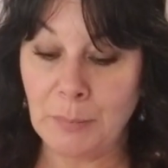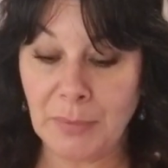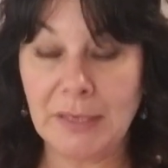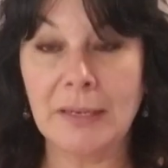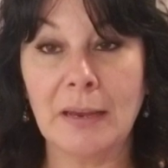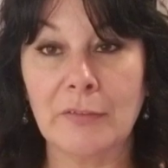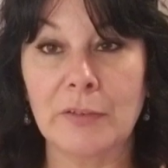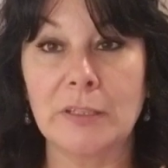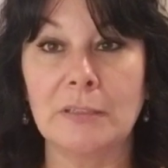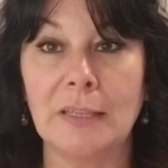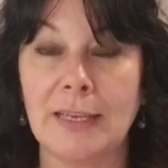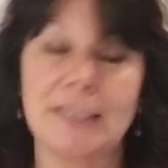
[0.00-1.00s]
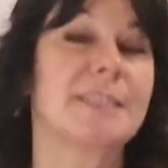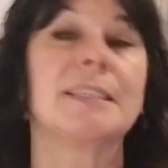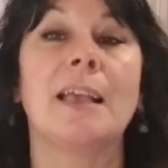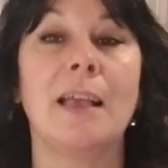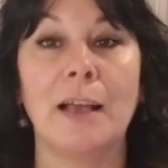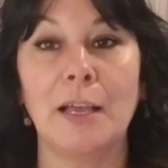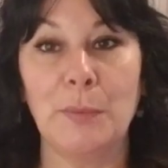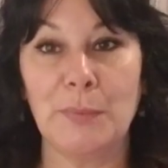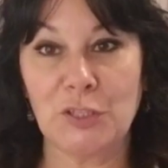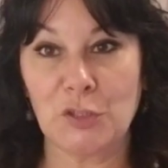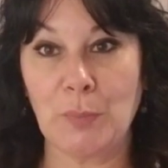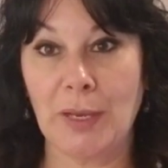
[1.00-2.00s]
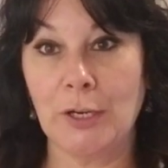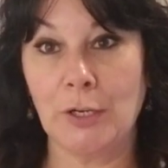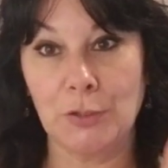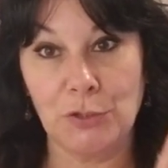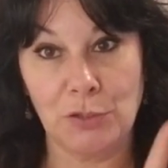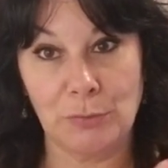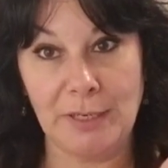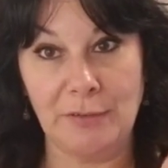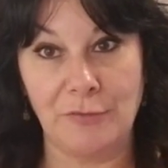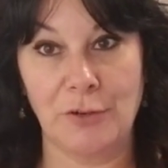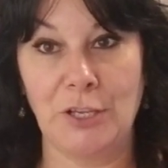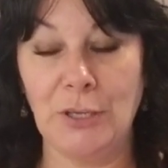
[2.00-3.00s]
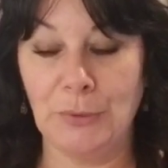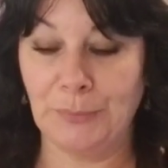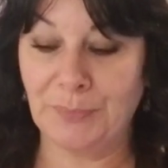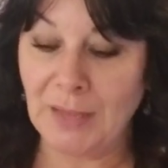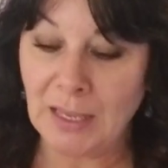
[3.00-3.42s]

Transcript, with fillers: But nevertheless, I am inspired to read for you.